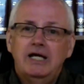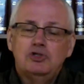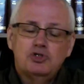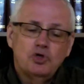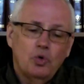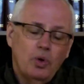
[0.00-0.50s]

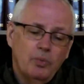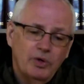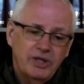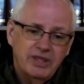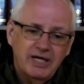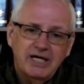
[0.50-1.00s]
So when
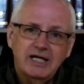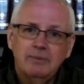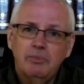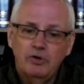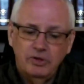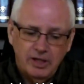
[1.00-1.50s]
we're thinking
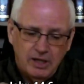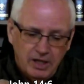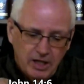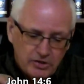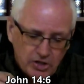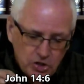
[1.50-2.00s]
about the,
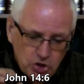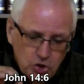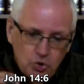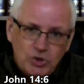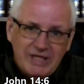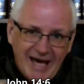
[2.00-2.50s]
the
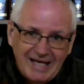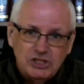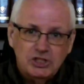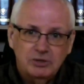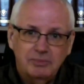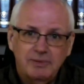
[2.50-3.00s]
New
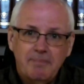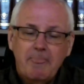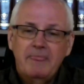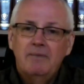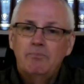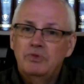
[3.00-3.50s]
Testament,
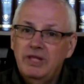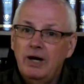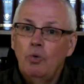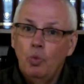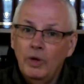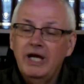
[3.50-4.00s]

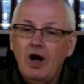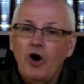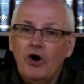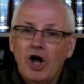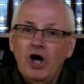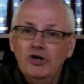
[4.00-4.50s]
that we
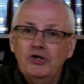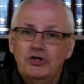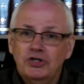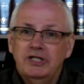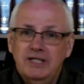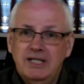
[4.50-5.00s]
are
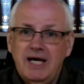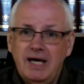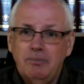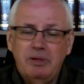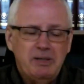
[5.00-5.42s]
under today.